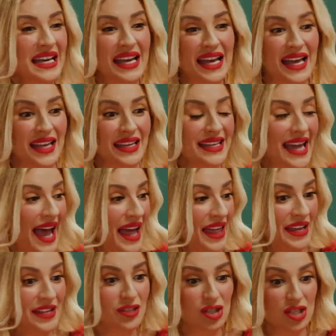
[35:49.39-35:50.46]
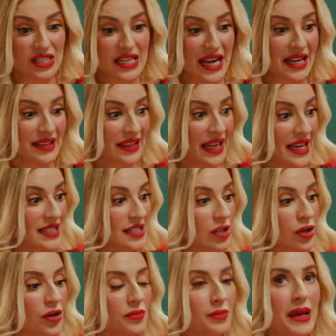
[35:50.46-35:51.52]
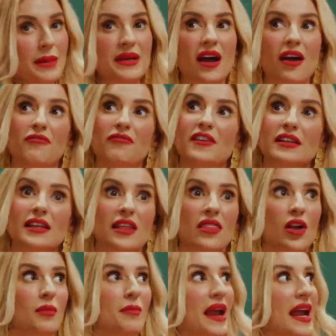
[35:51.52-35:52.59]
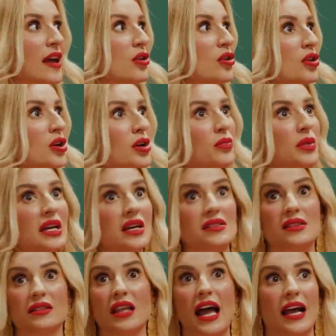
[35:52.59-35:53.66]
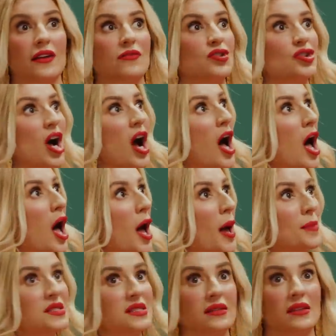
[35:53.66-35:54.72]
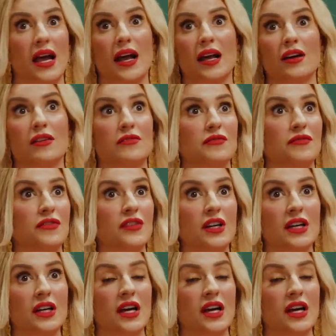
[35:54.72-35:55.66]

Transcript: Yeah. Yeah, it's just getting lazier. Maybe not feeling their manhood because right. the lack of jobs, the lack of